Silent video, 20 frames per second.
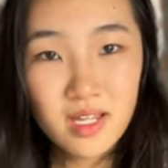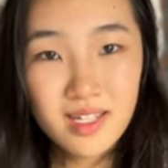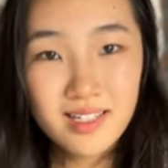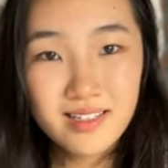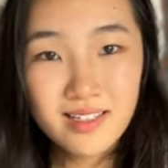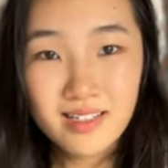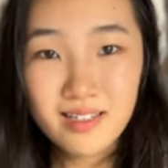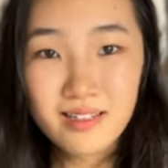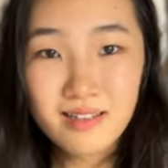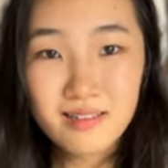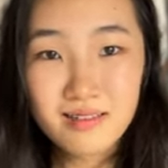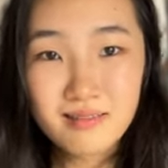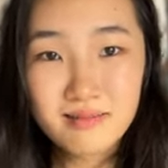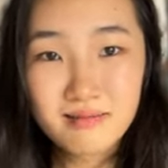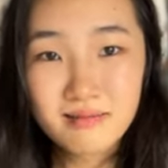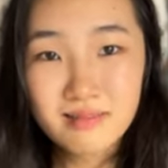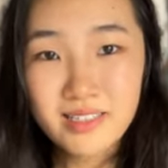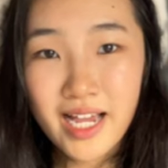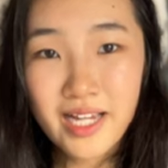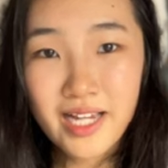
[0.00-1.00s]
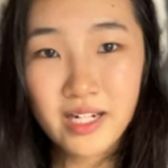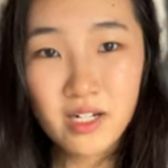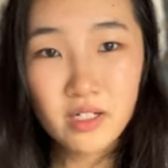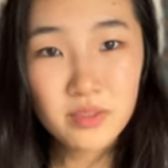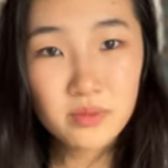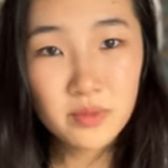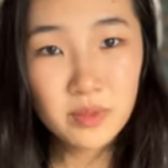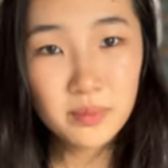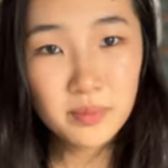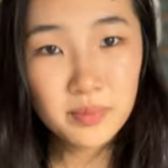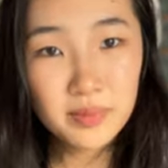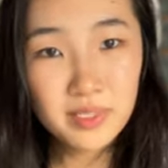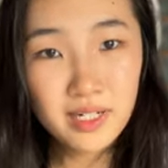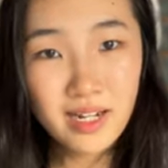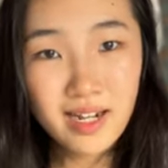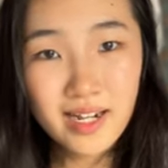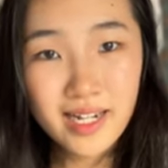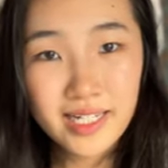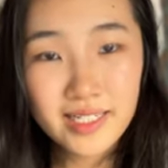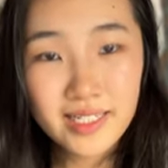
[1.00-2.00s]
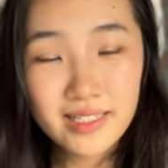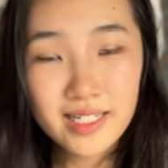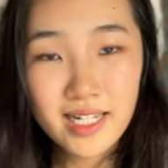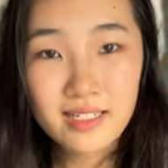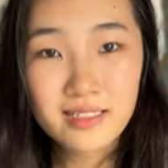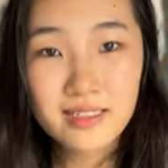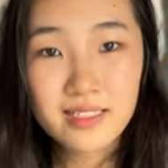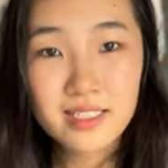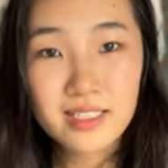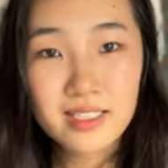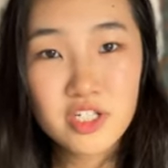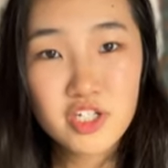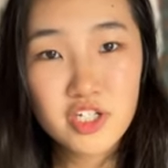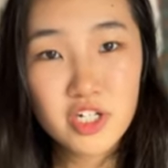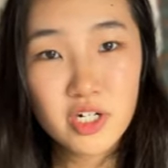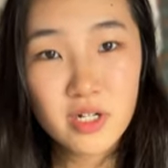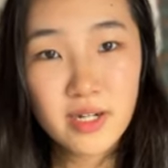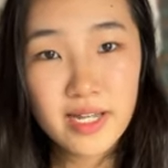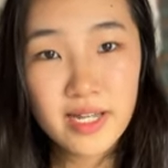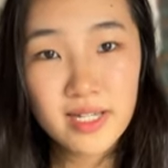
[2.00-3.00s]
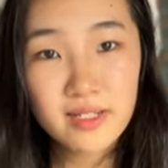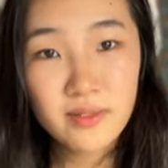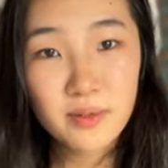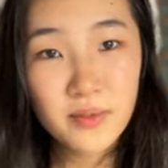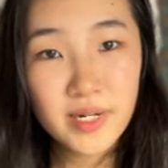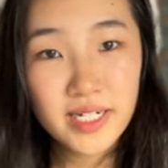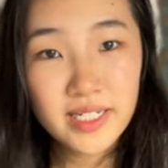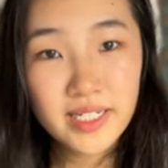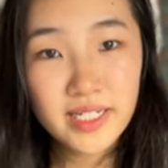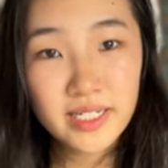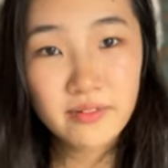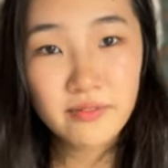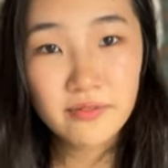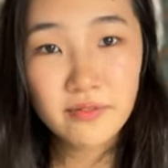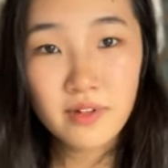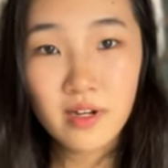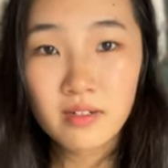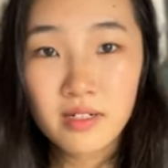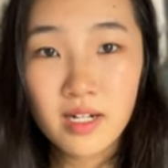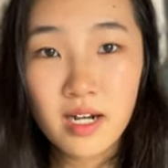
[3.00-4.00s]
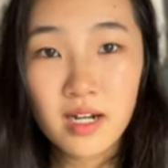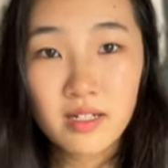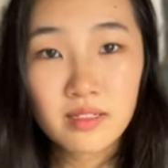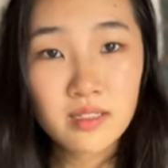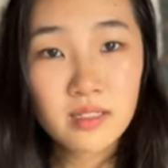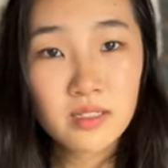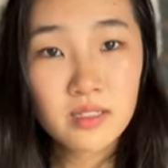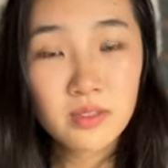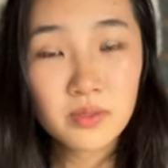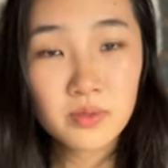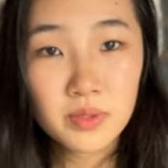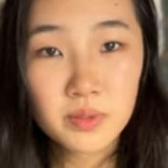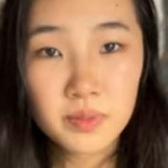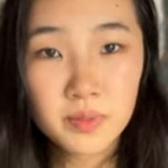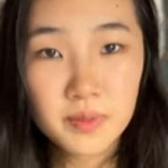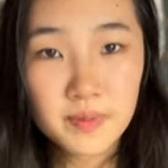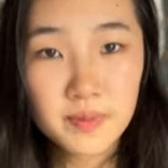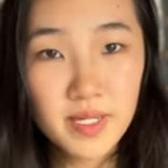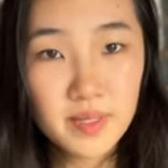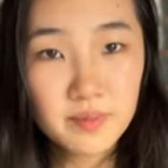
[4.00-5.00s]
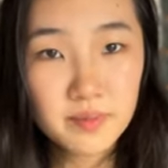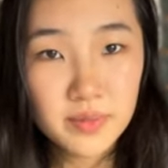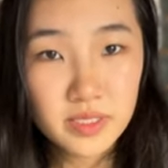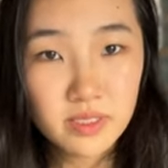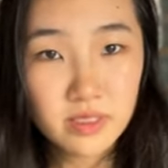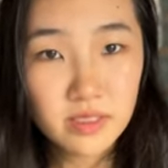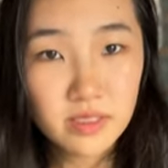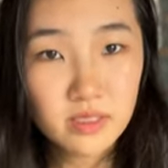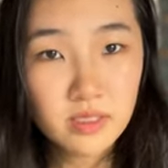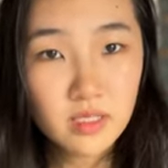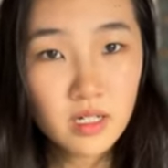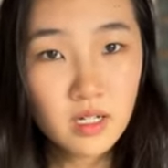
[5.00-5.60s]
Then I got the reply that she had already found another group member.